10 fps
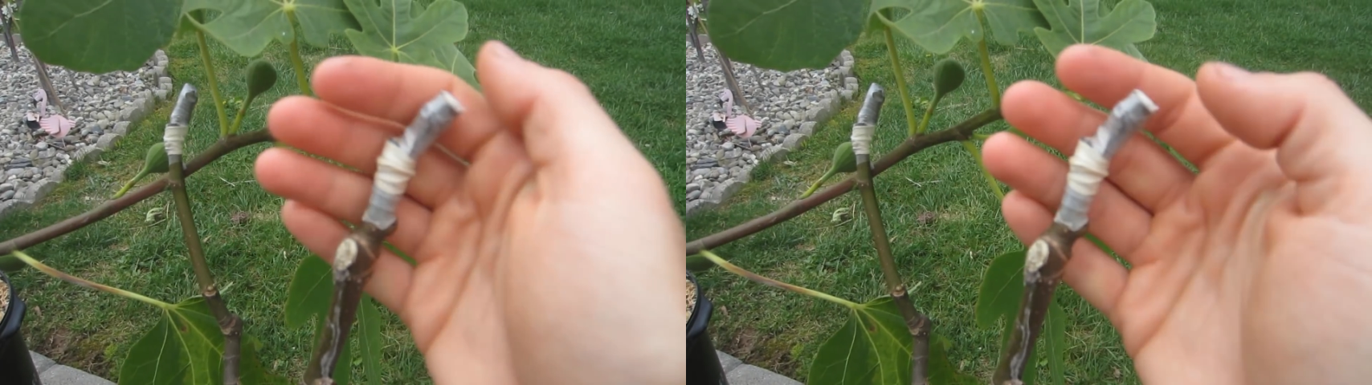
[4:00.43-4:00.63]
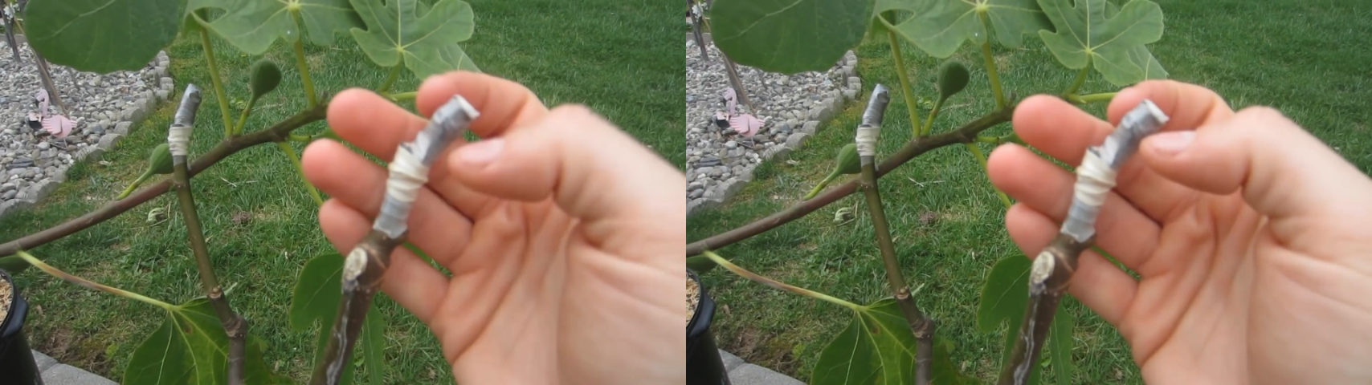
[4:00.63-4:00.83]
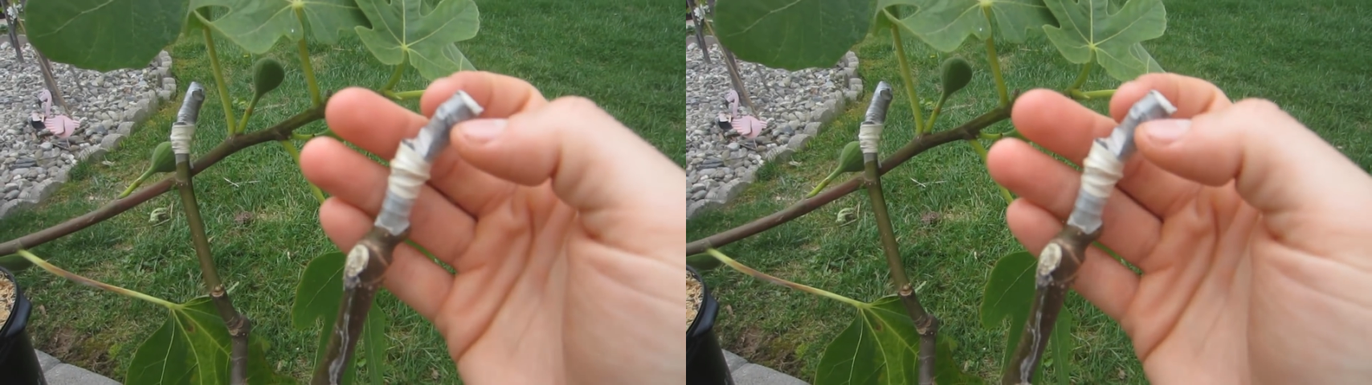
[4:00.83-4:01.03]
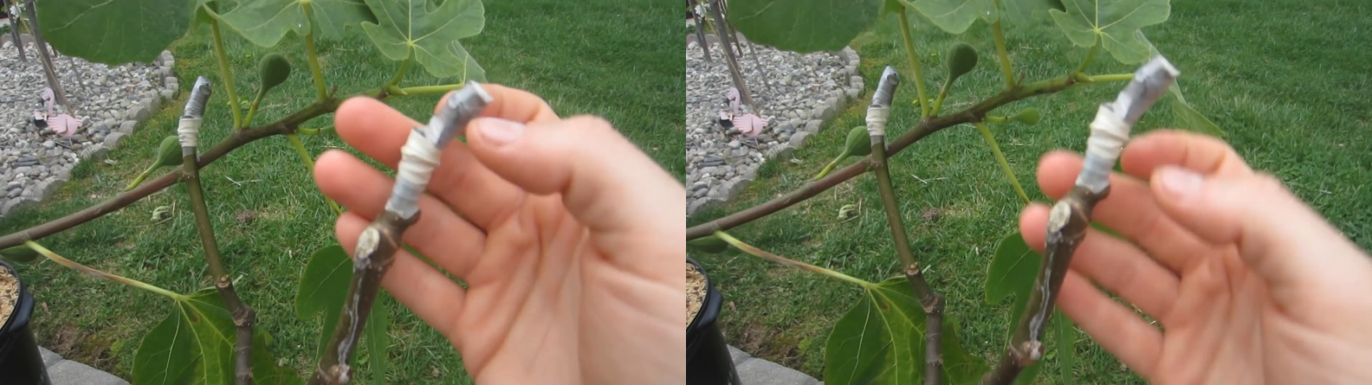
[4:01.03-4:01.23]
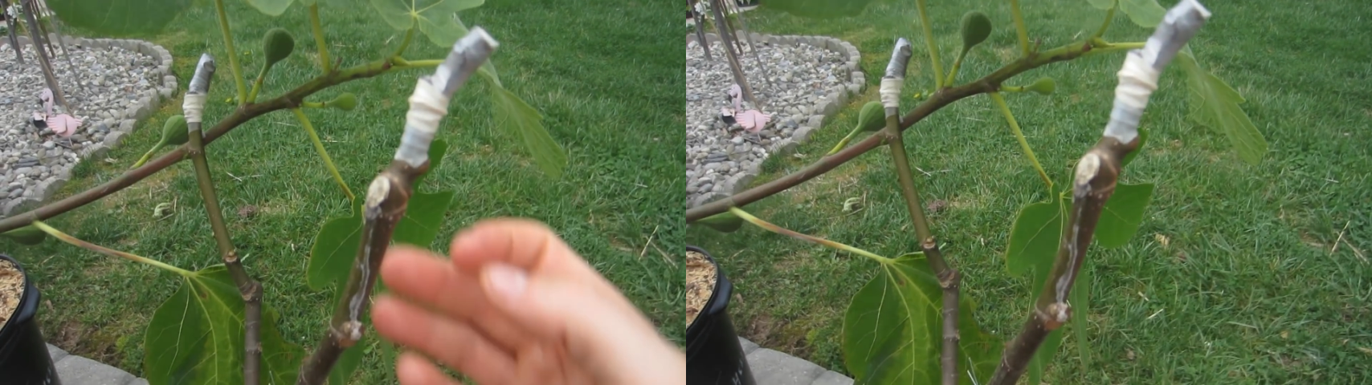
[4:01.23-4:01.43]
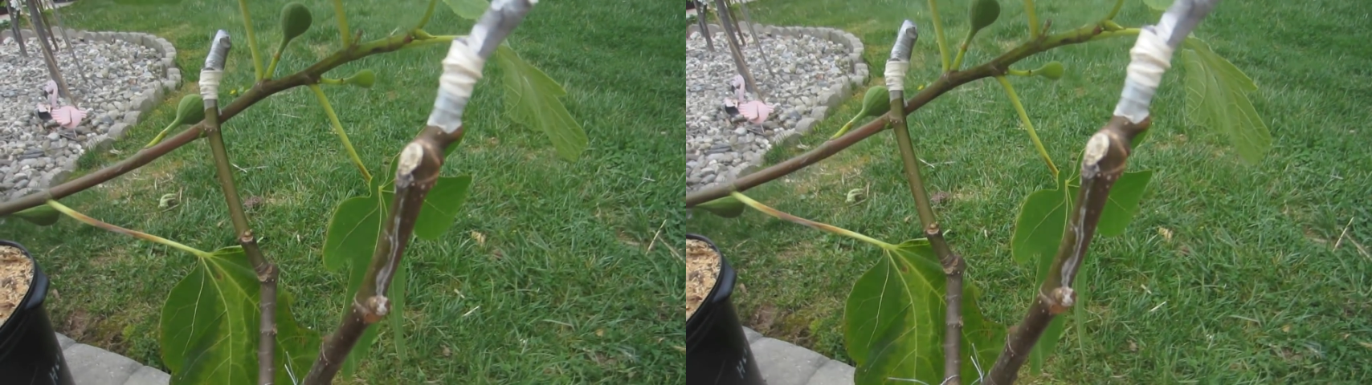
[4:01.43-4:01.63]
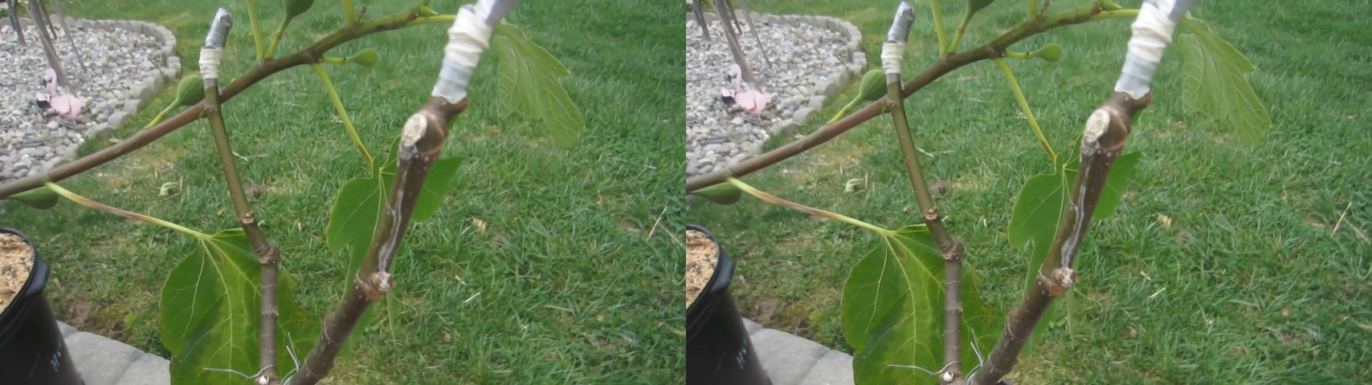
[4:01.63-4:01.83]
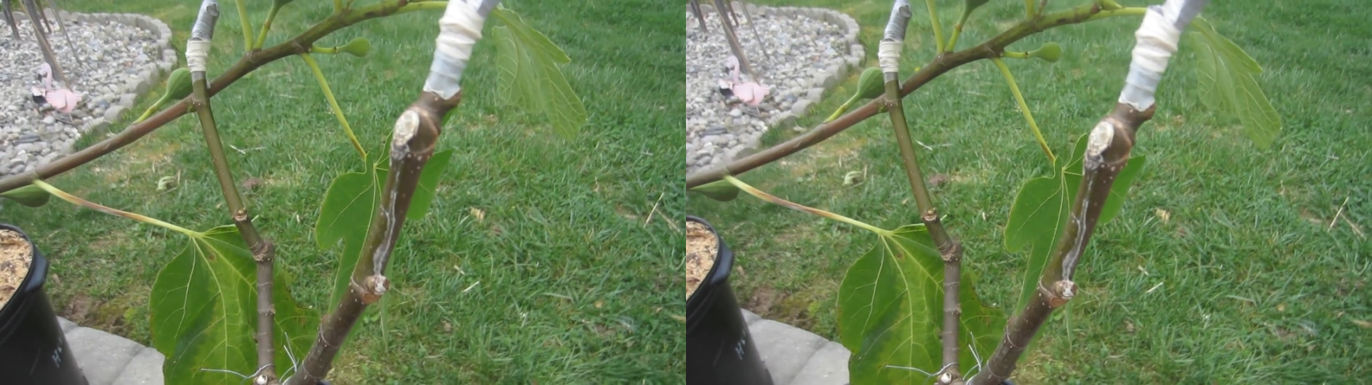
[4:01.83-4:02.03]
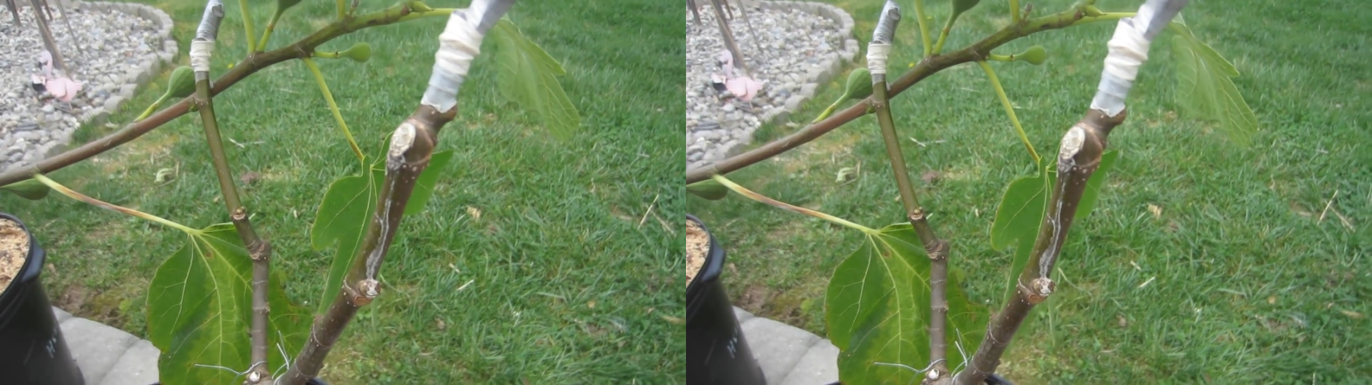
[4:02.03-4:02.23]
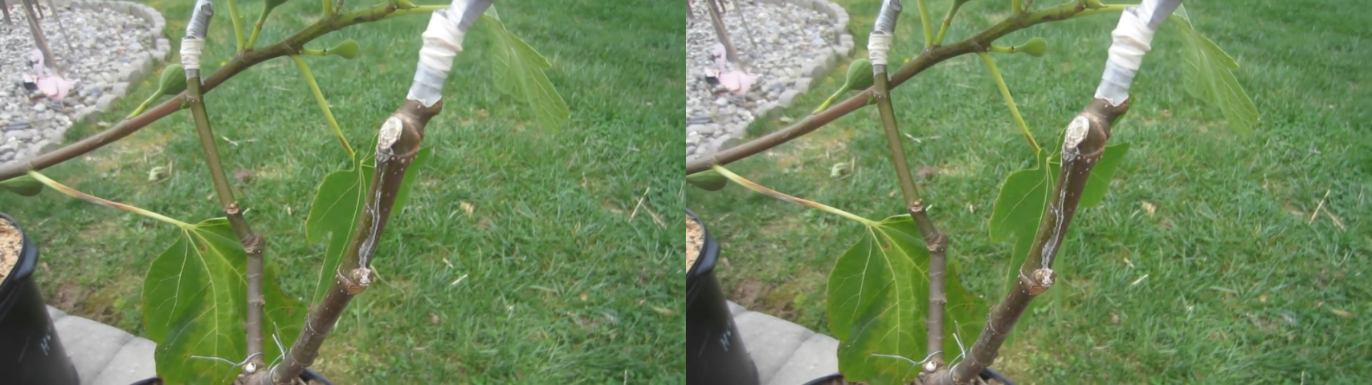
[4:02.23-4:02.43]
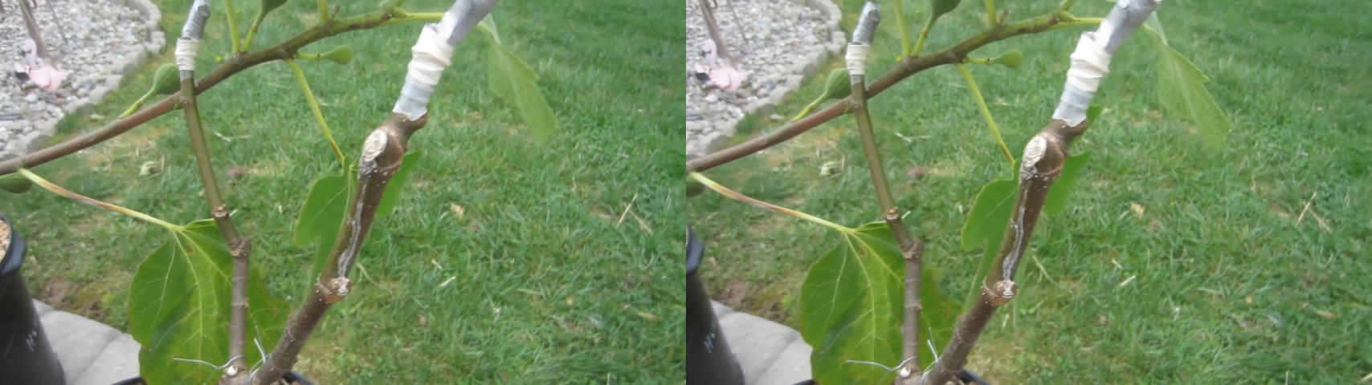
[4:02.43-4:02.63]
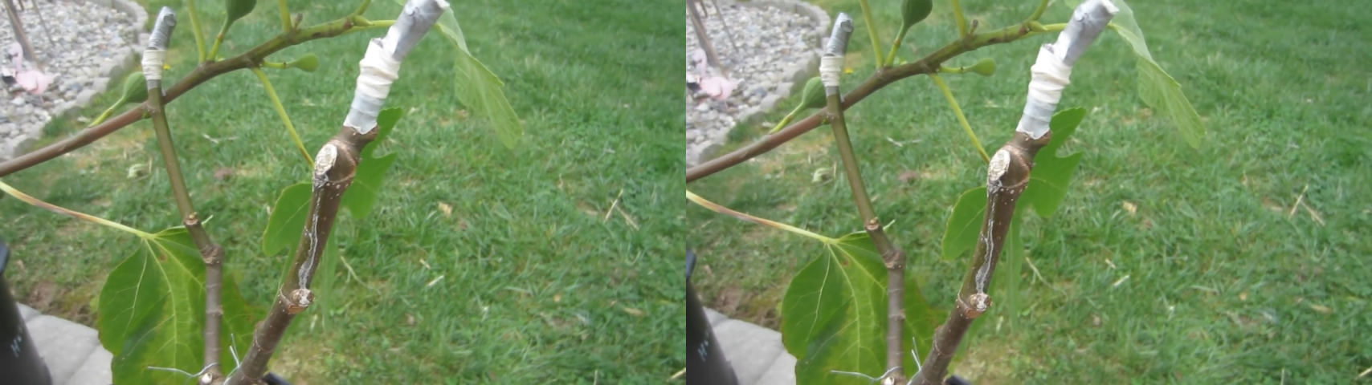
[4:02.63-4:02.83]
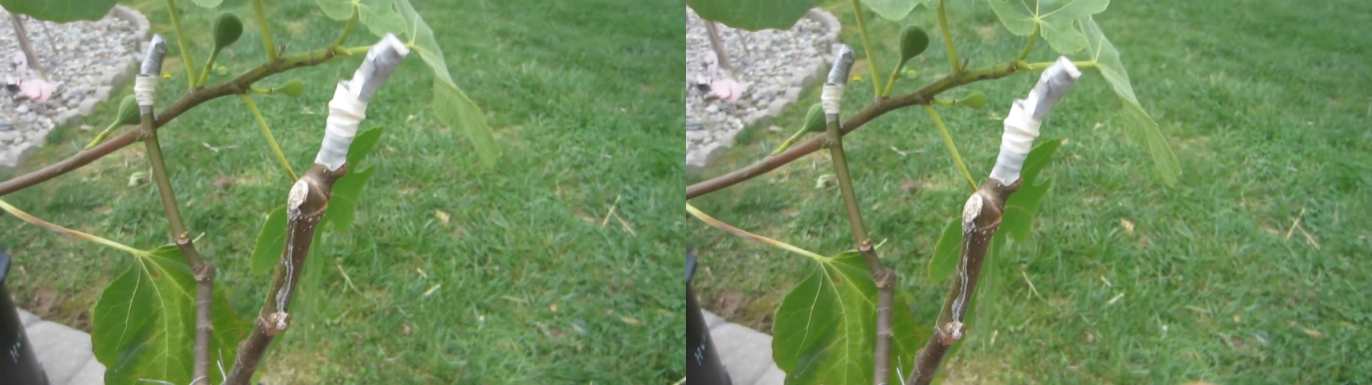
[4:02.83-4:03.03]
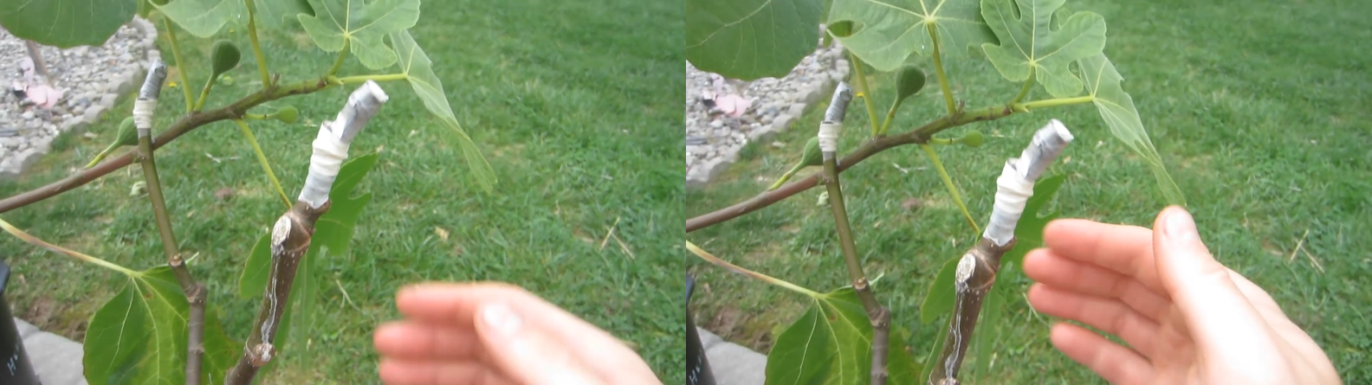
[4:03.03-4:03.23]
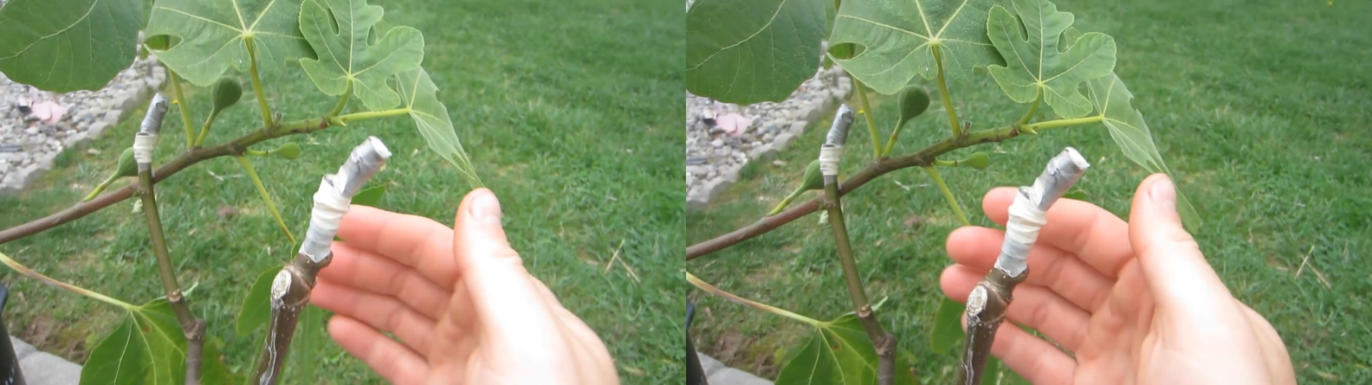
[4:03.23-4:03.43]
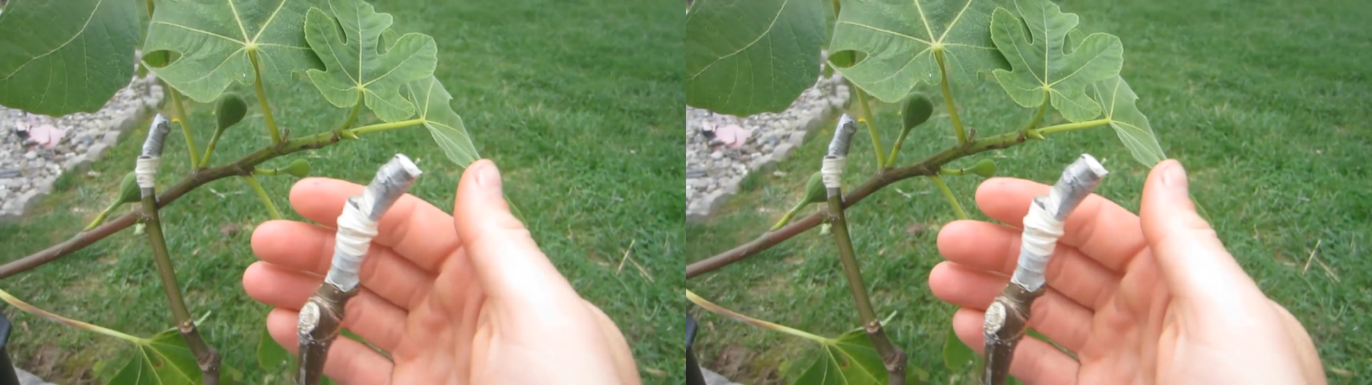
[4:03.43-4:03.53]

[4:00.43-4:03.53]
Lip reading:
Nobody's mouth can be seen.